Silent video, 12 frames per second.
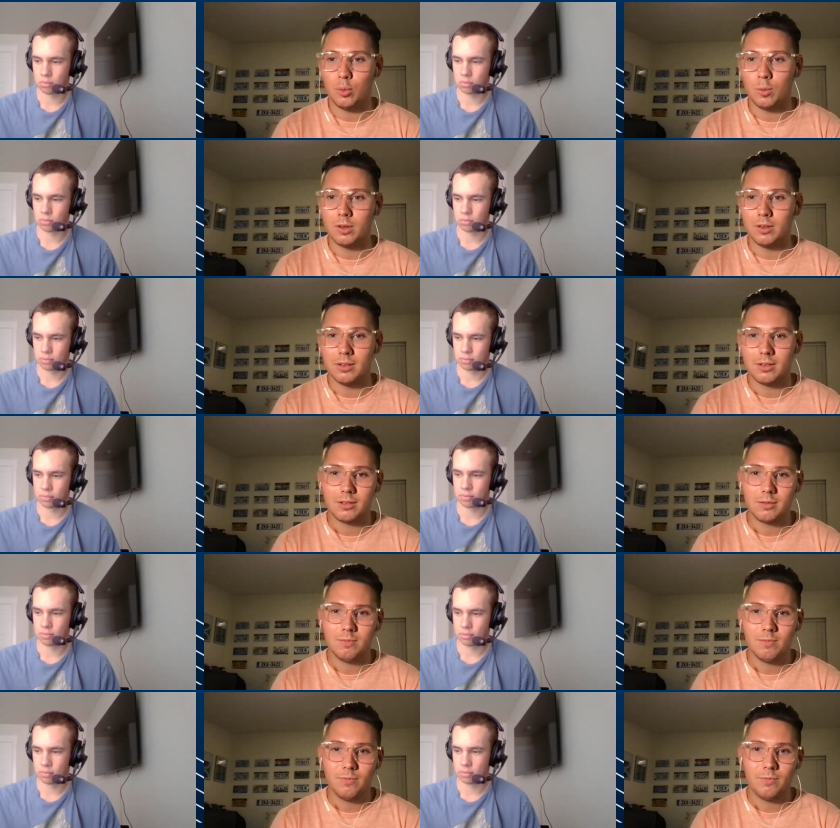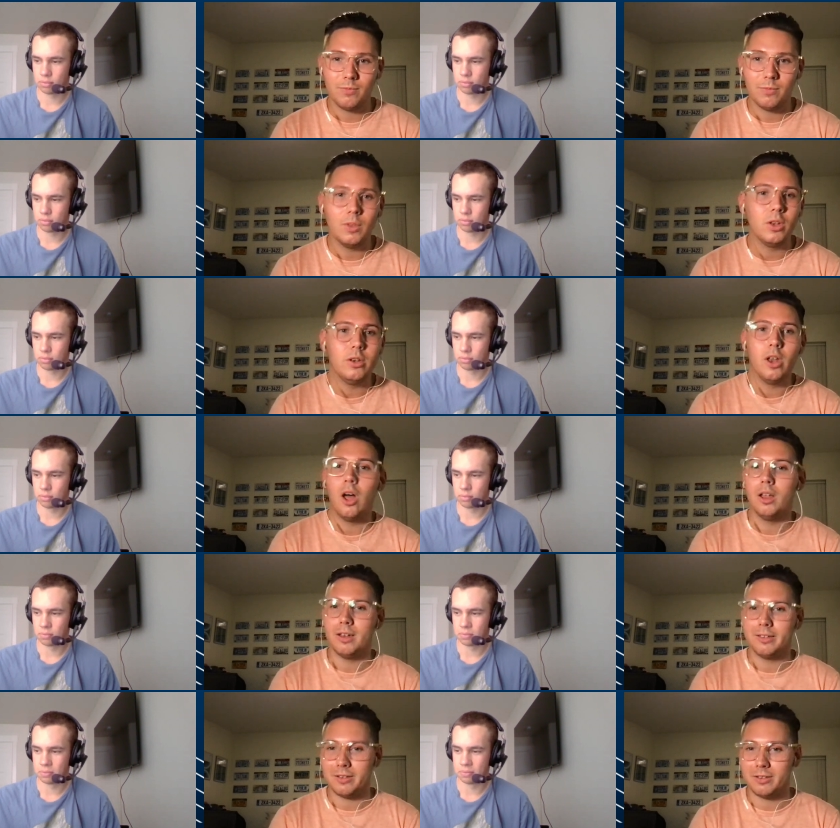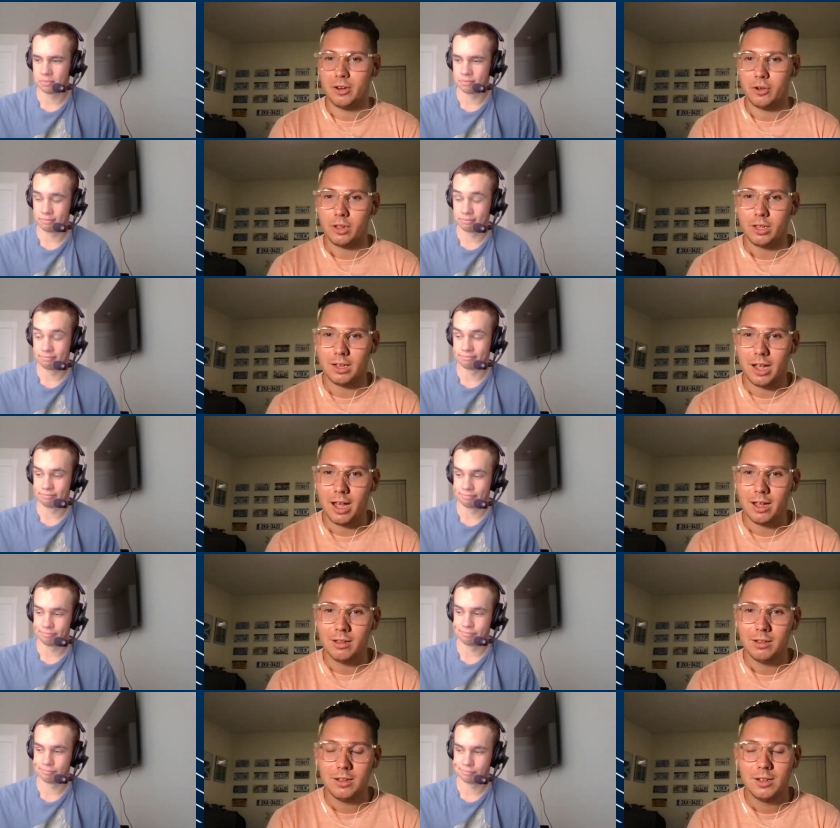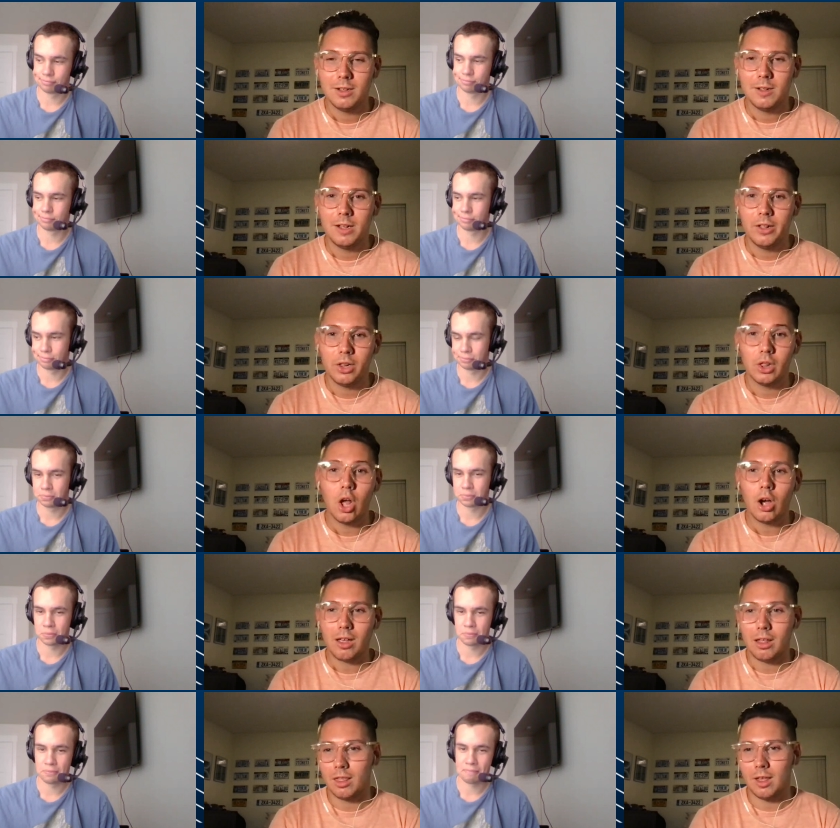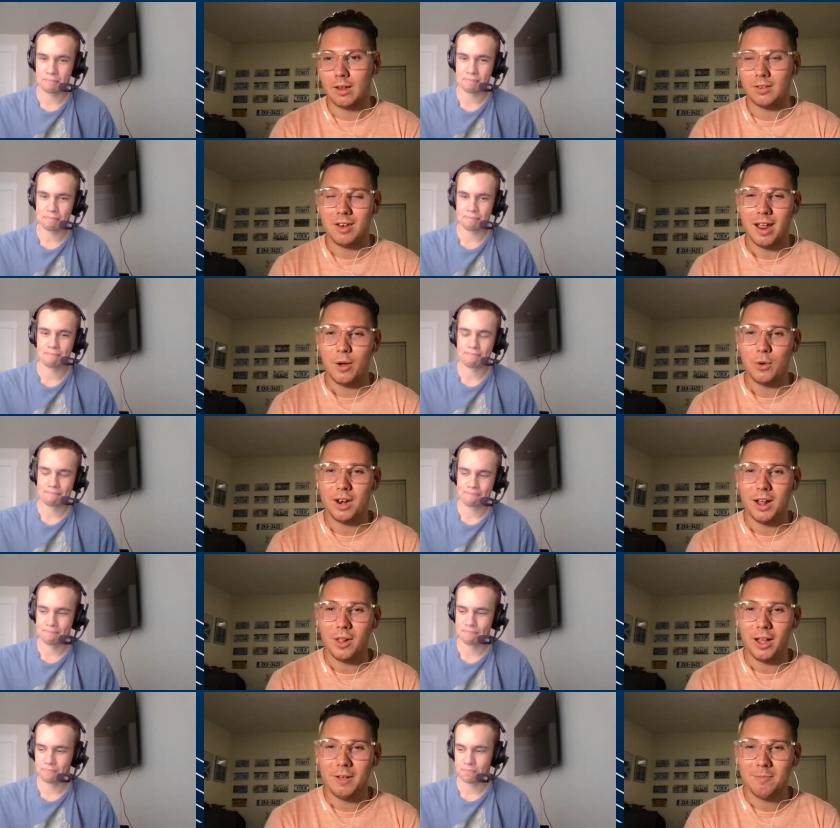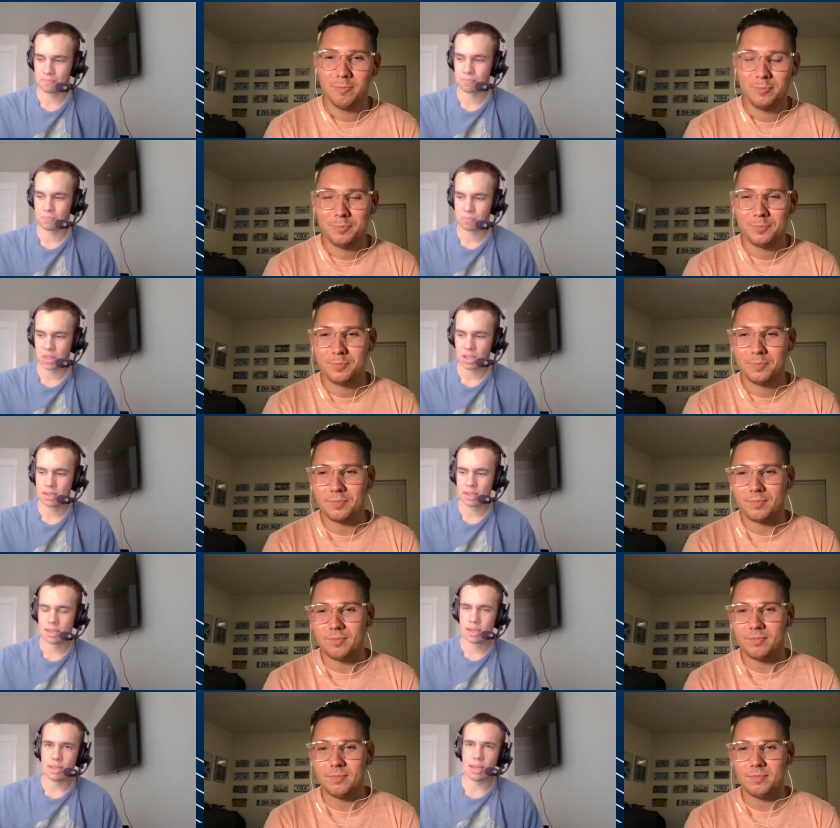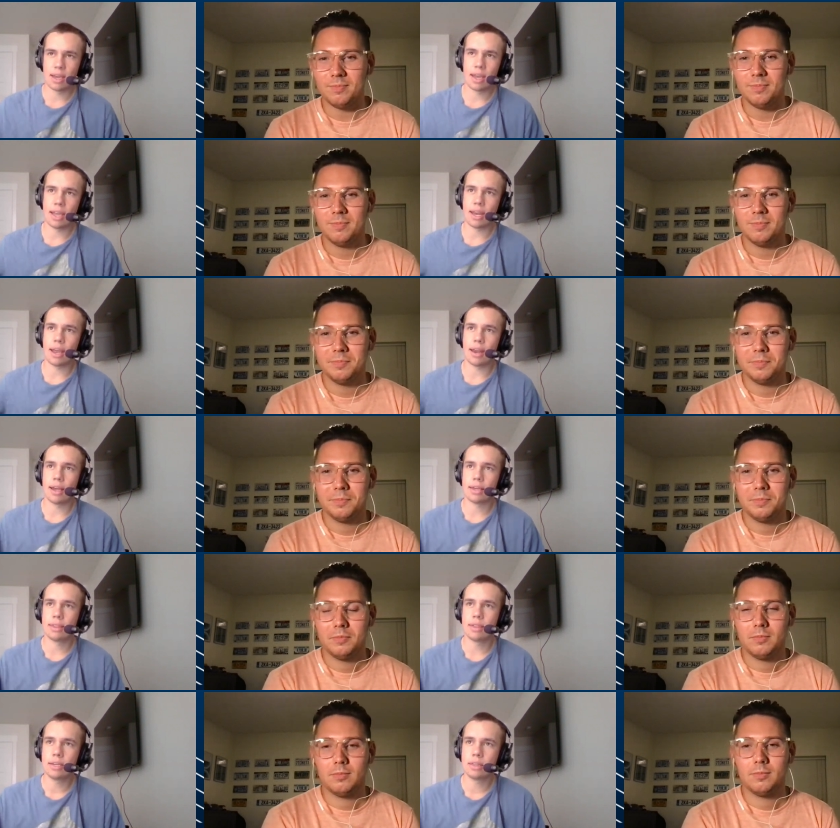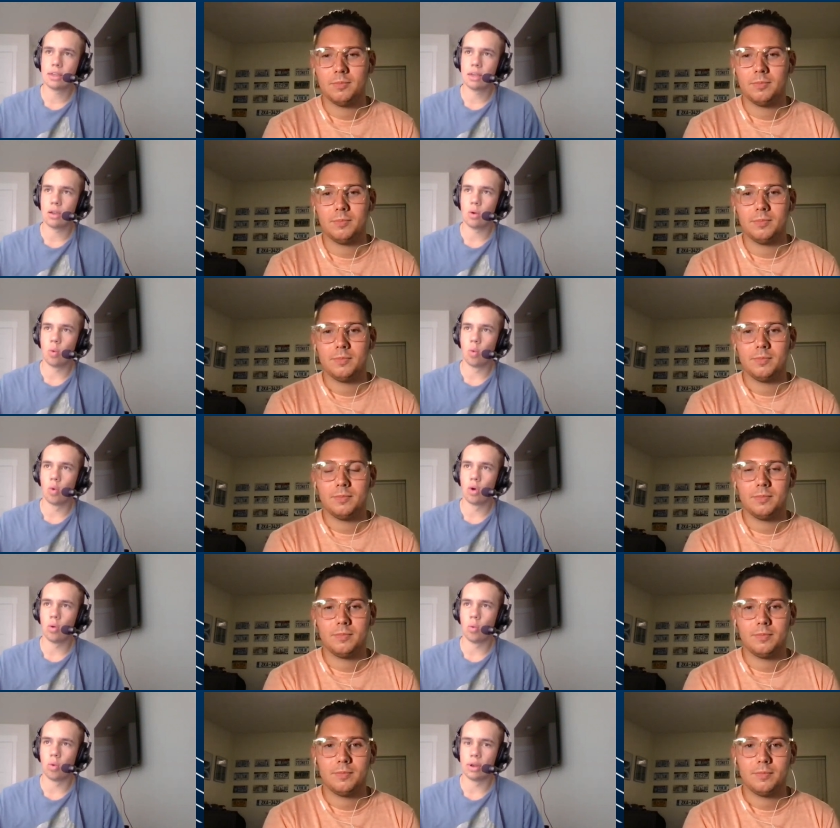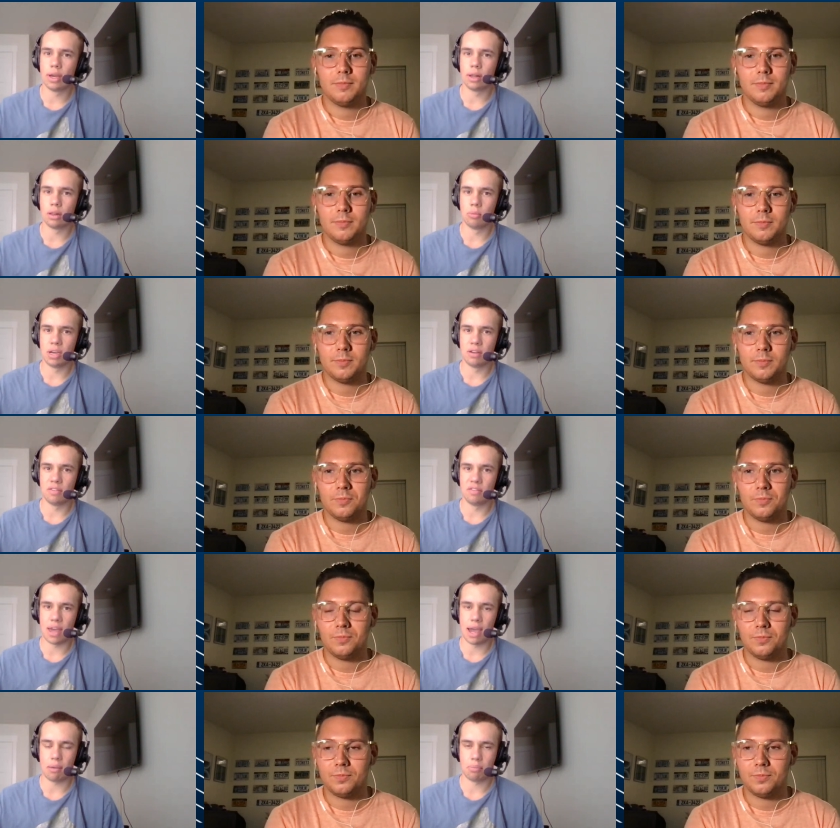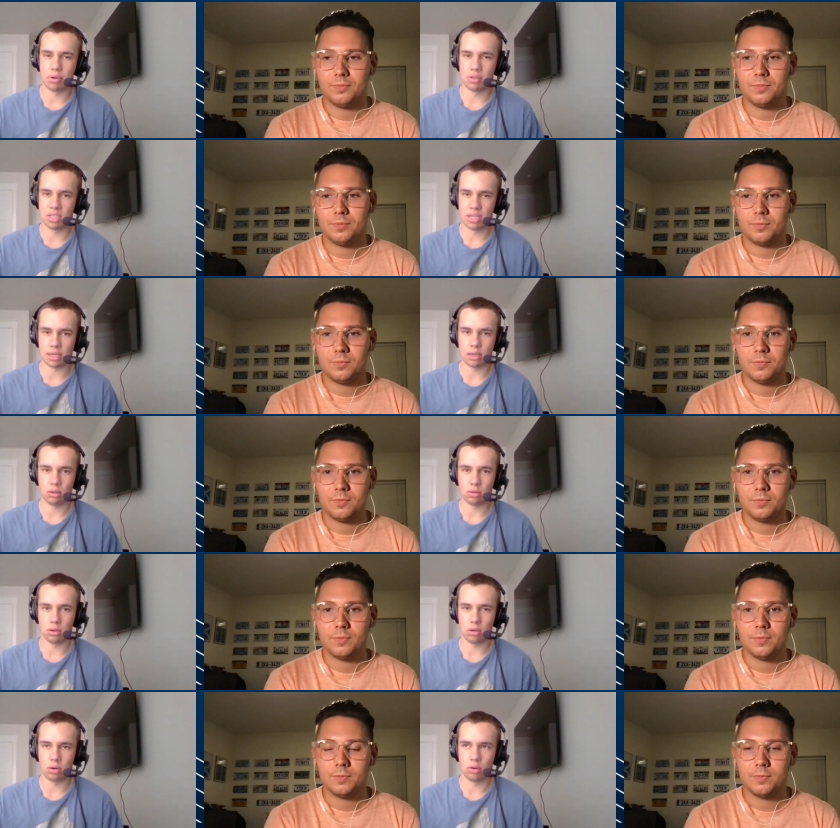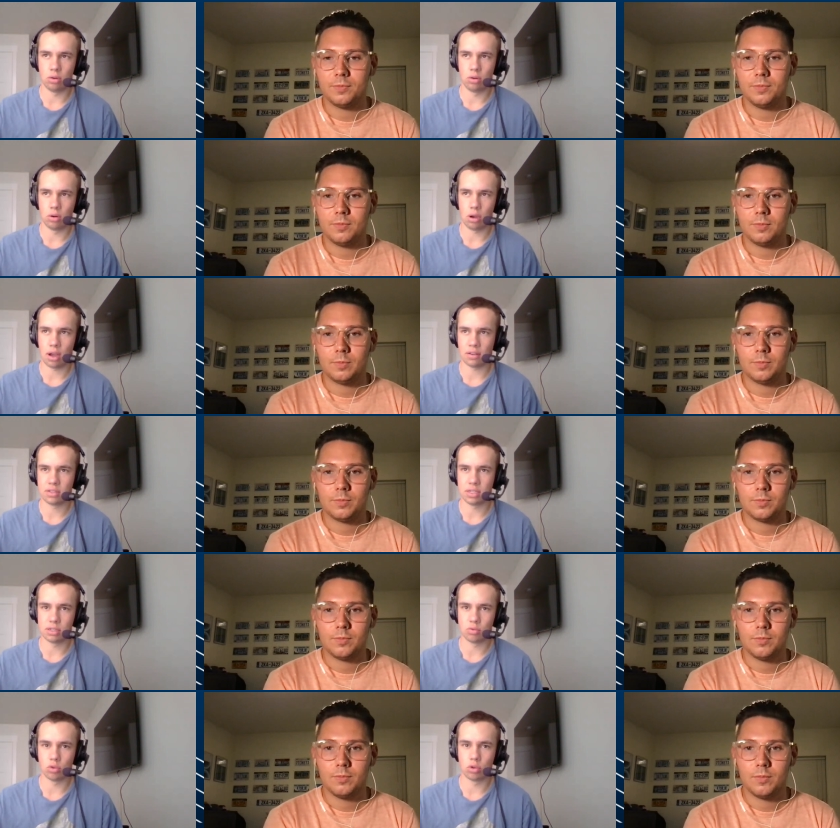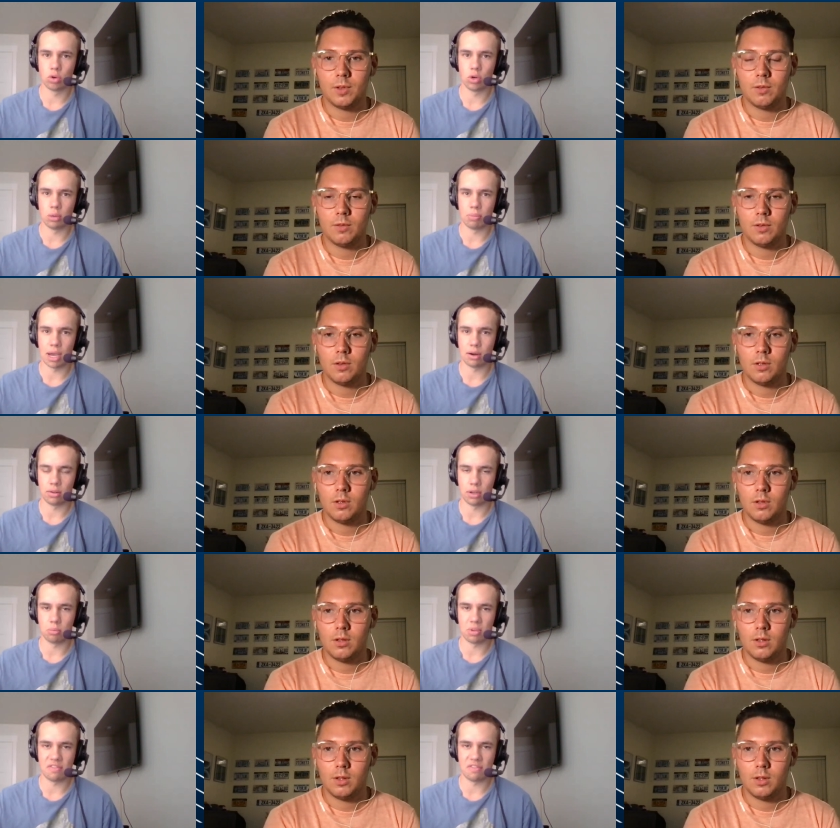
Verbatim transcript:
Speaker 1: who was not necessarily uh, locking things down in LA.
Speaker 2: Yeah, and, and I think that one one element of that particular offseason recruiting battle that'll